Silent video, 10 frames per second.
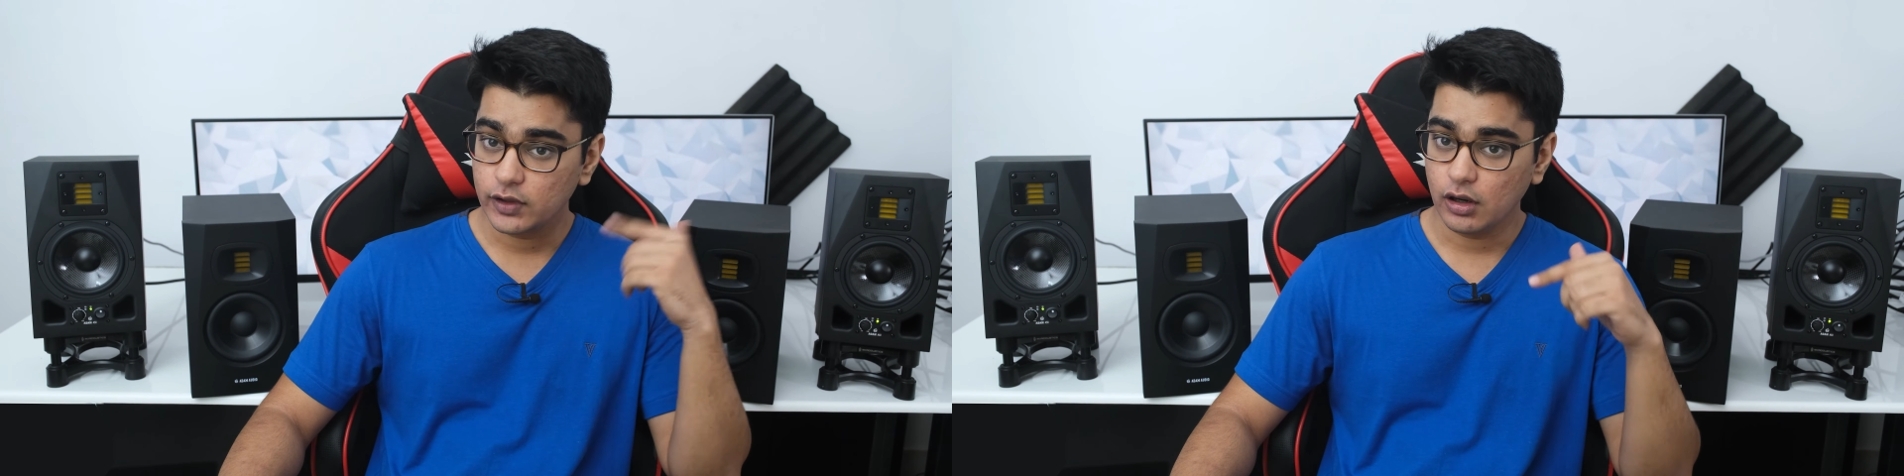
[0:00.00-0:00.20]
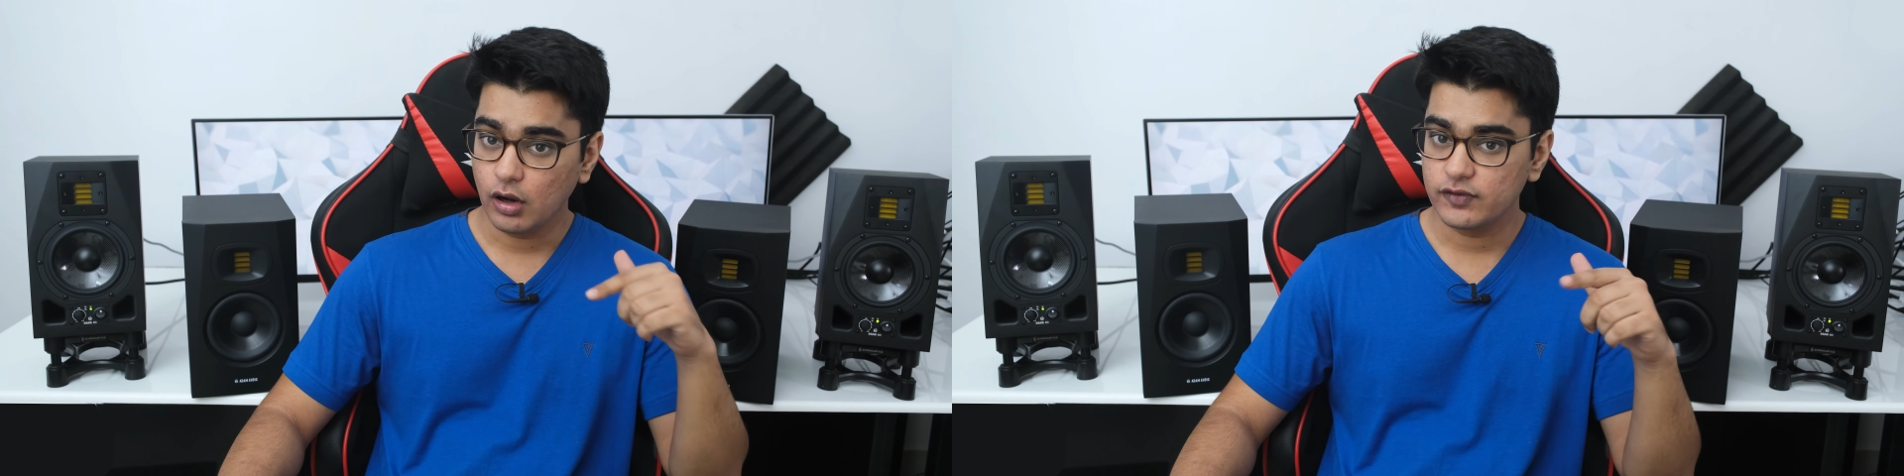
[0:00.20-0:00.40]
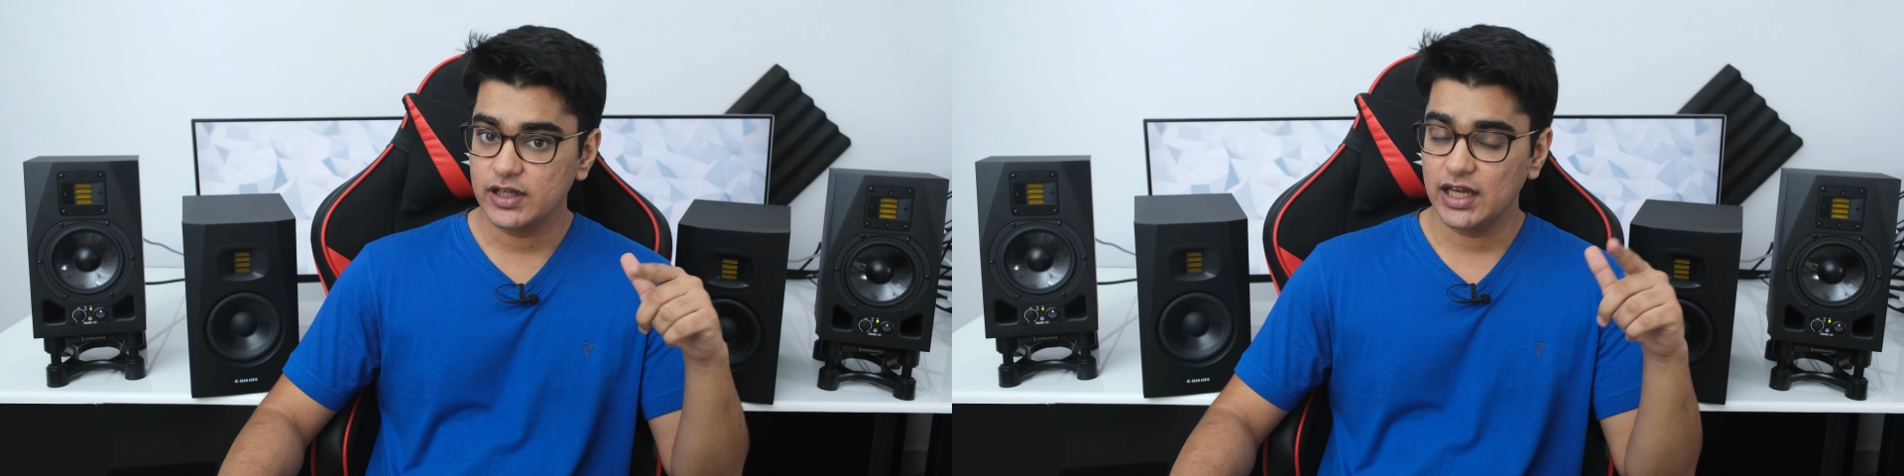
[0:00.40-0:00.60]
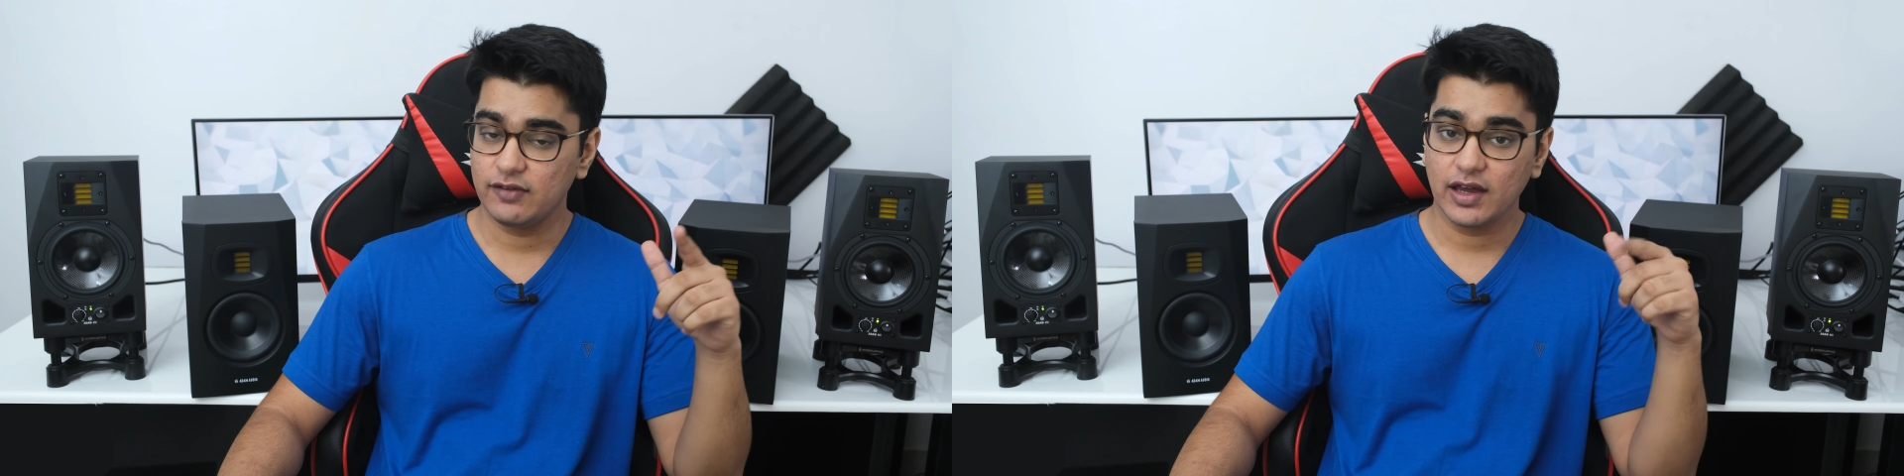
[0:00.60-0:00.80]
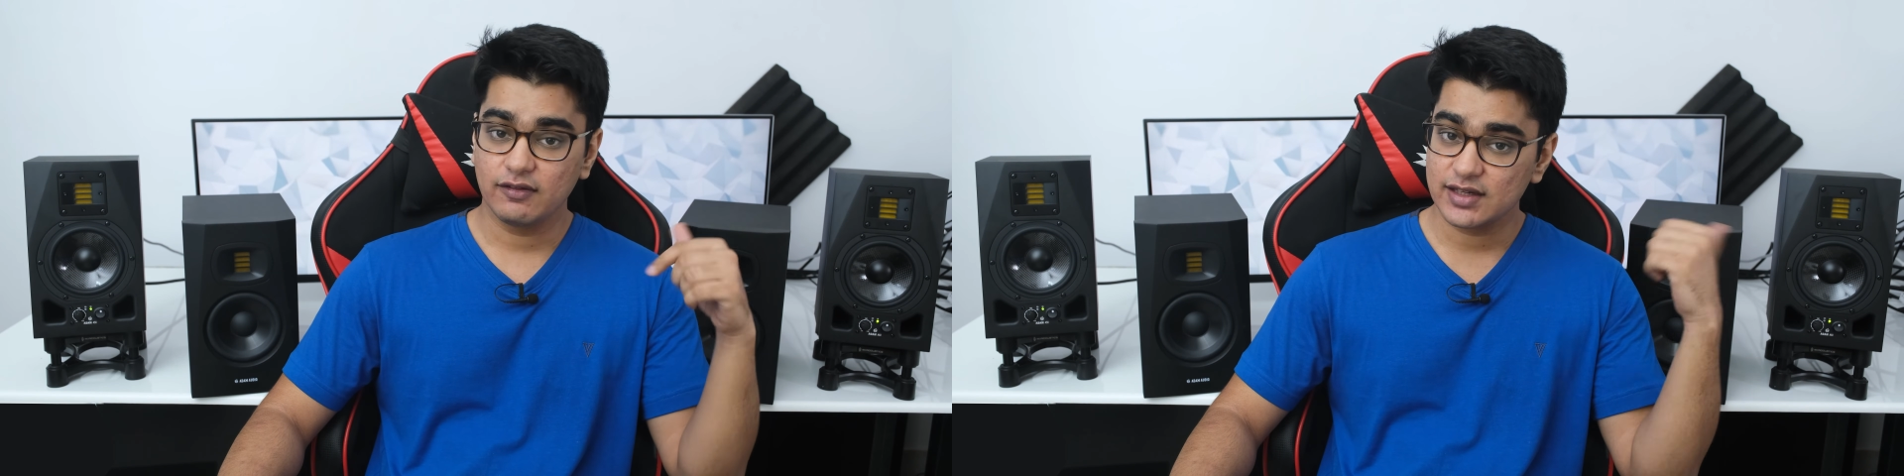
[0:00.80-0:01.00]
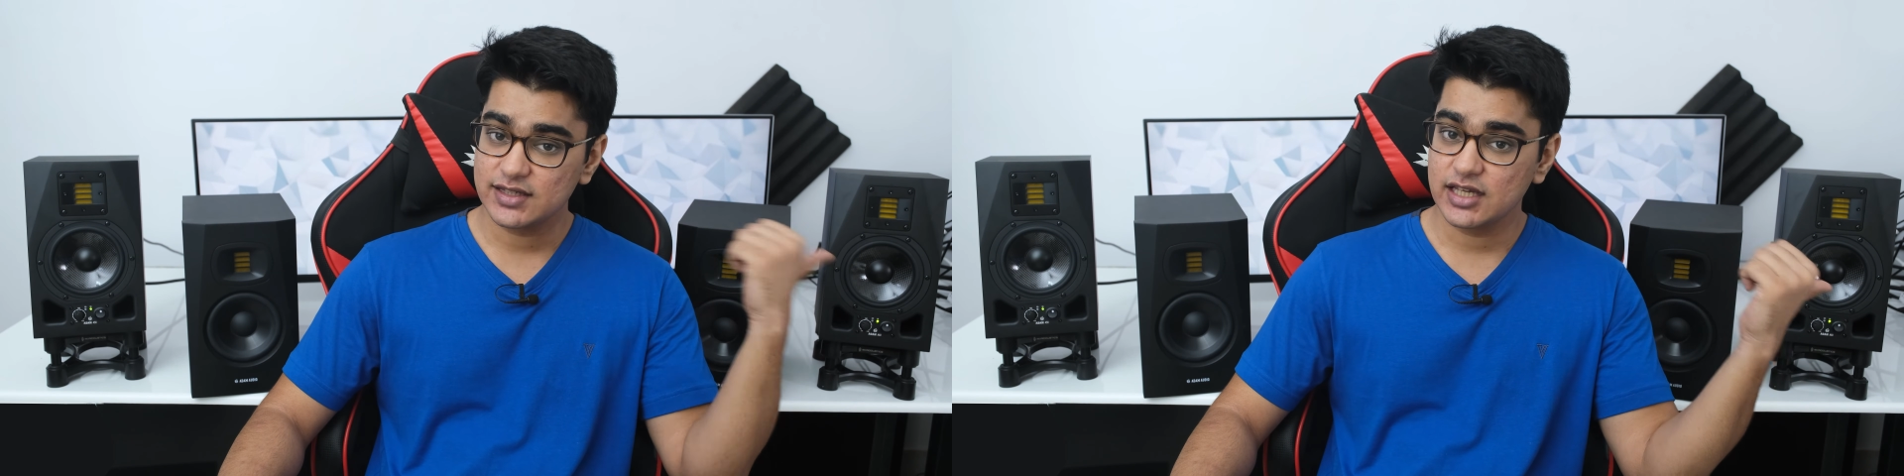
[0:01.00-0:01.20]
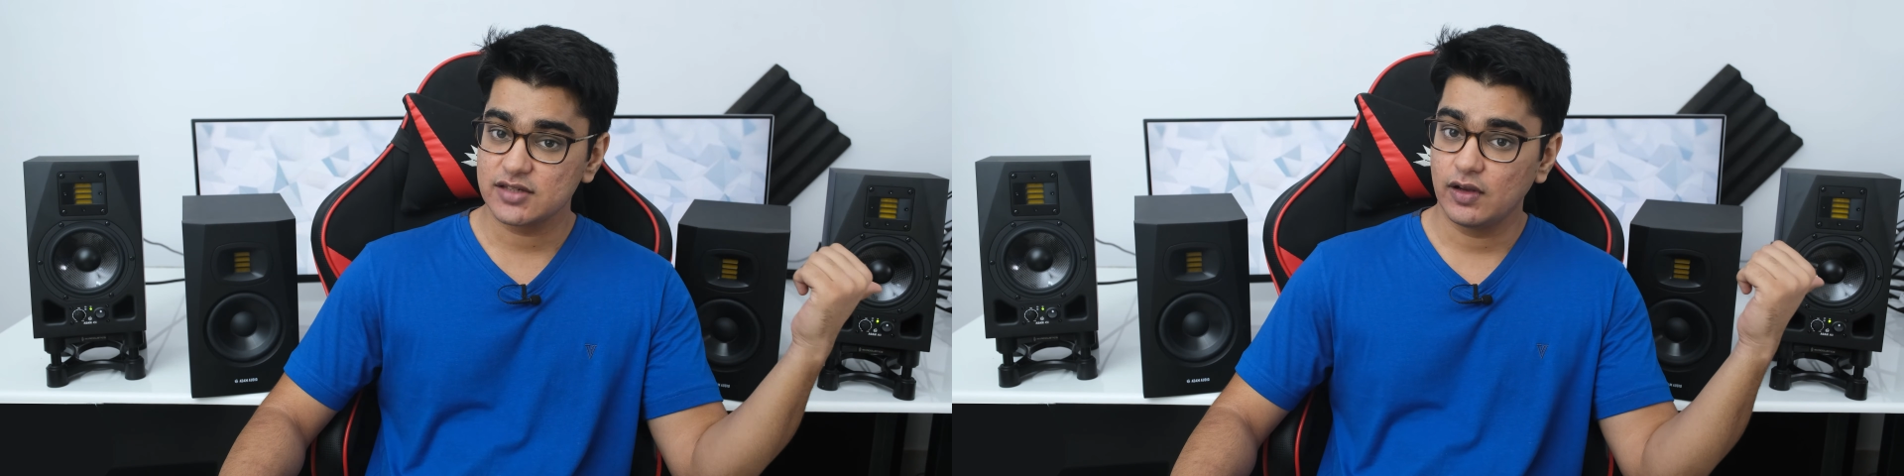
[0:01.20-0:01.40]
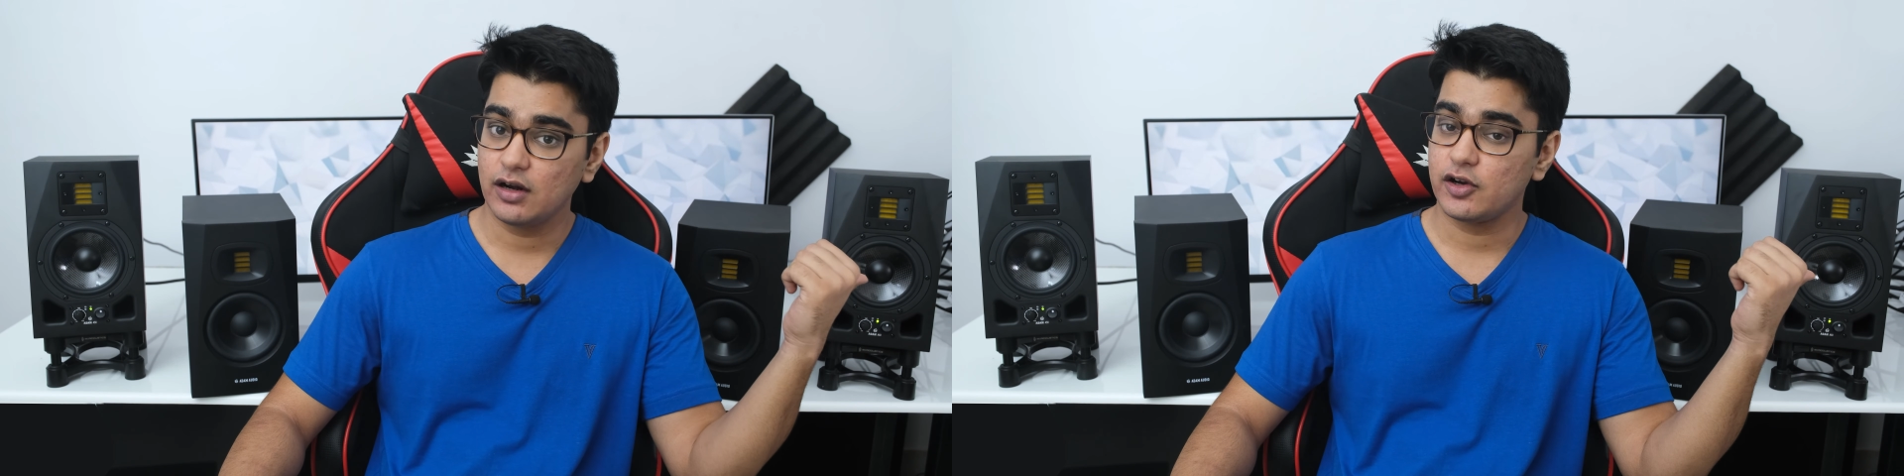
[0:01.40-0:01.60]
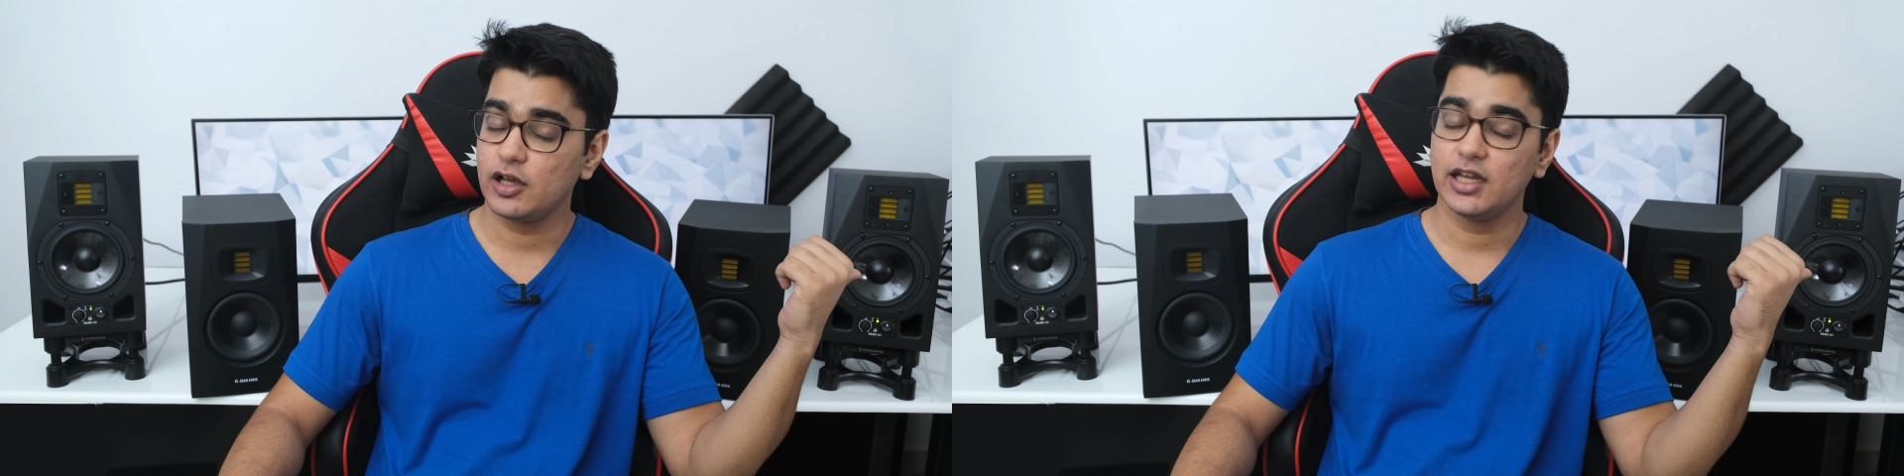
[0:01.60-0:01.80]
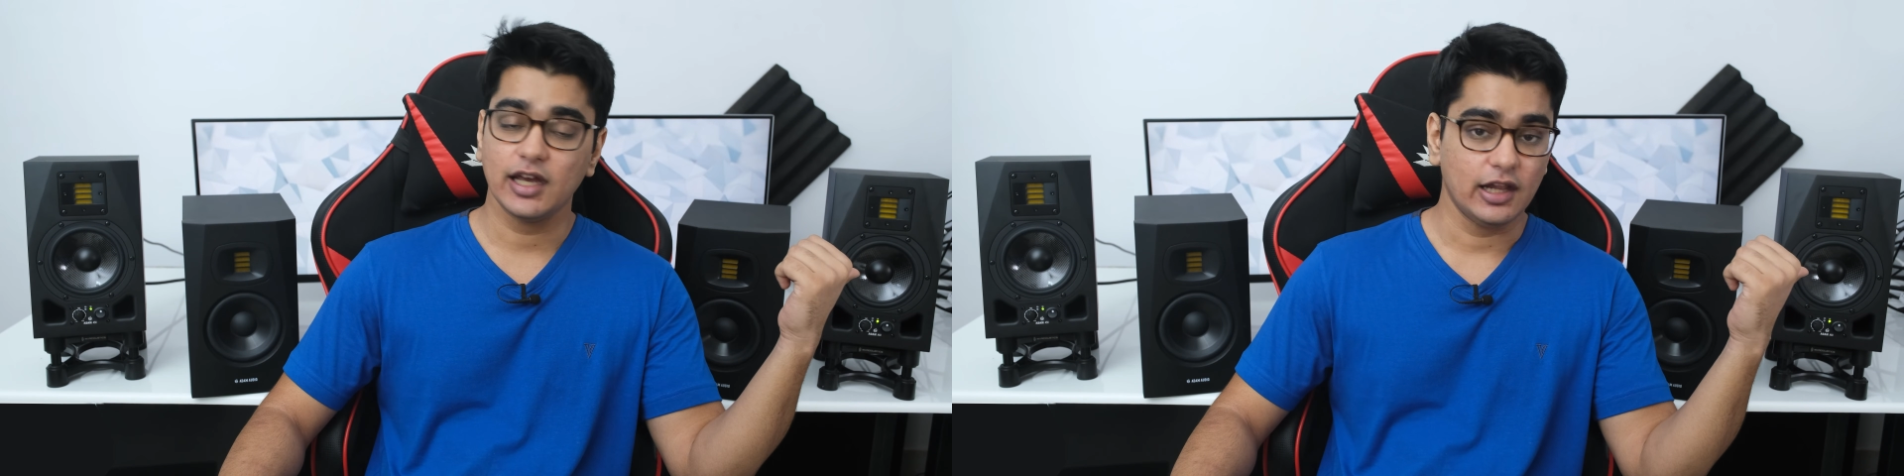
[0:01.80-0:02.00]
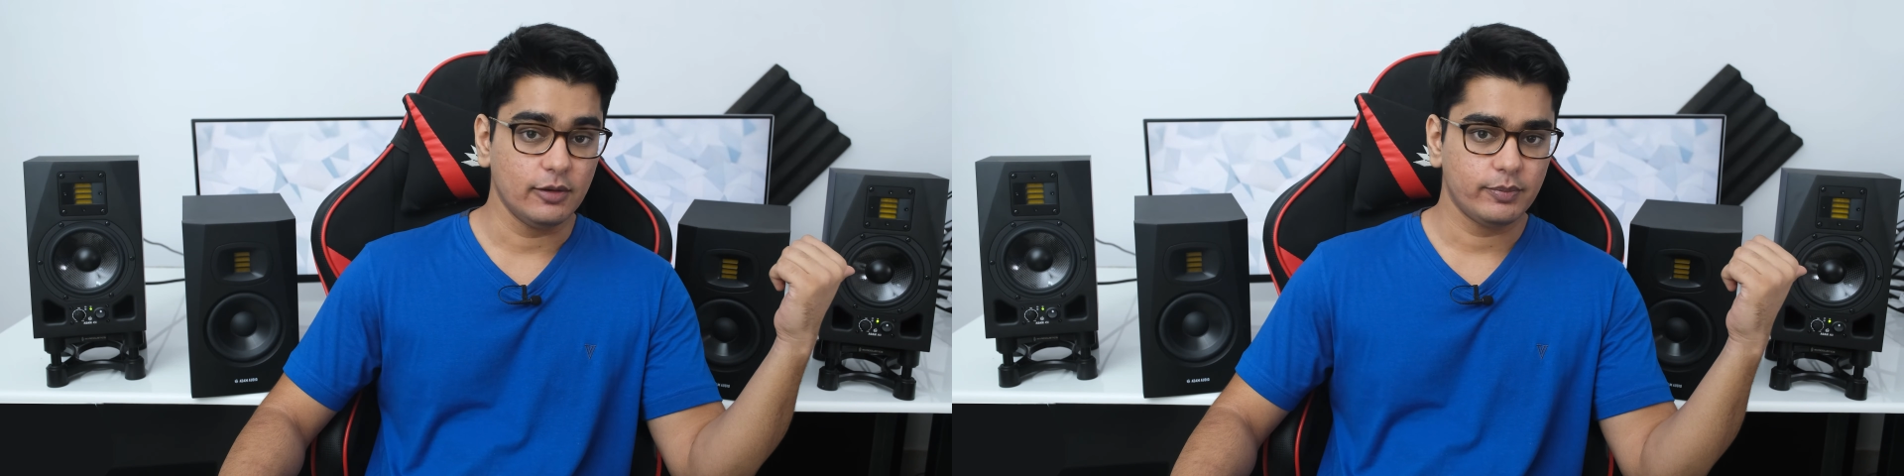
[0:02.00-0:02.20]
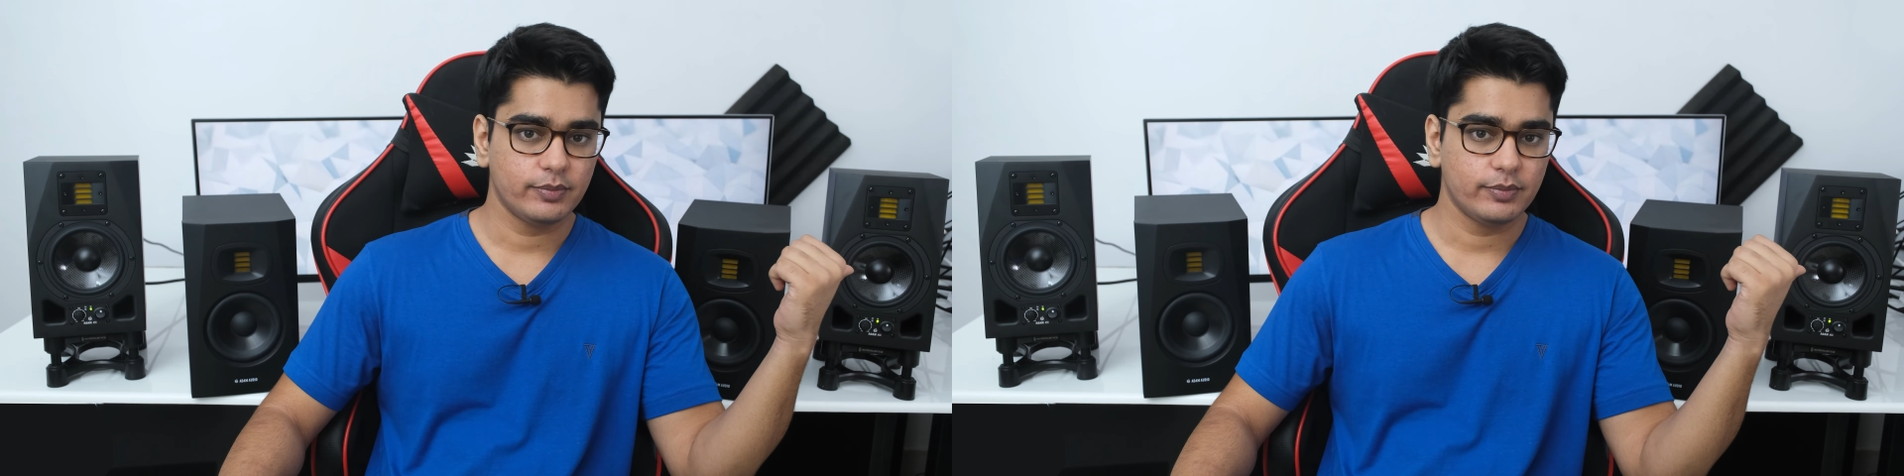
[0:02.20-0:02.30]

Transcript: of the A5Xs will really help.